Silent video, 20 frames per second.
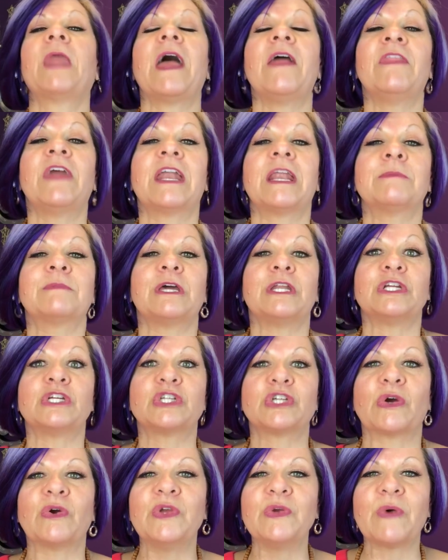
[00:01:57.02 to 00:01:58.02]
and then I'm going to
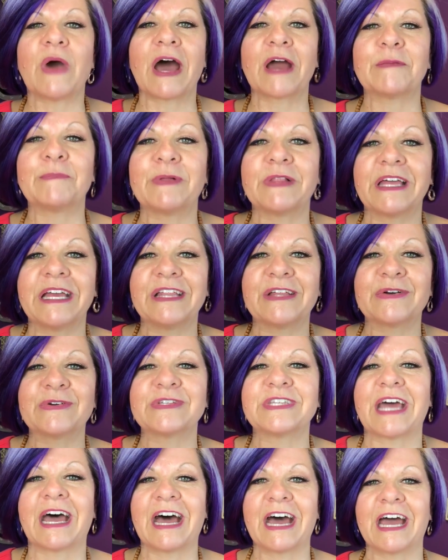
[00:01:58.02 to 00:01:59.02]
show you how to play
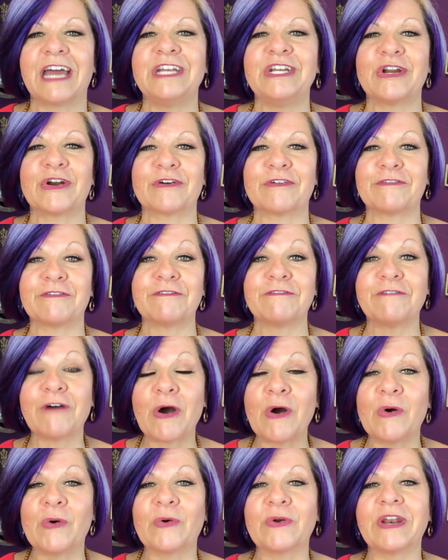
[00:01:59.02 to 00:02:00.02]
those on your
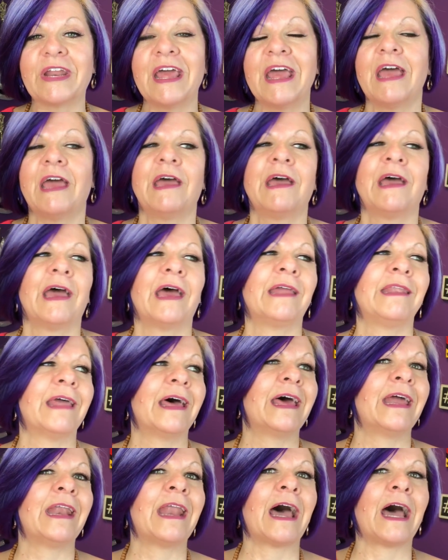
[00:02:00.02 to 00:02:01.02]
phone. And
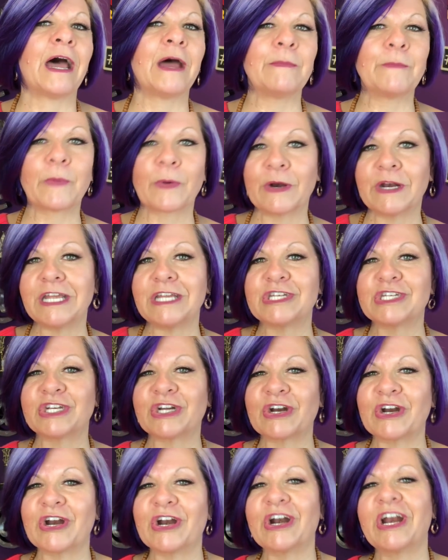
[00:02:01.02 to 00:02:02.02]
then I'm pretty
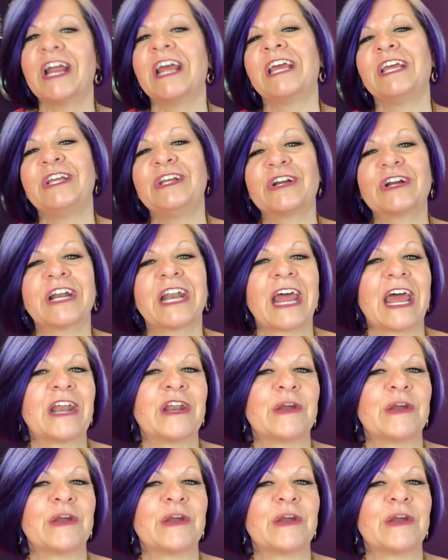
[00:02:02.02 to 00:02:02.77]
sure you're going to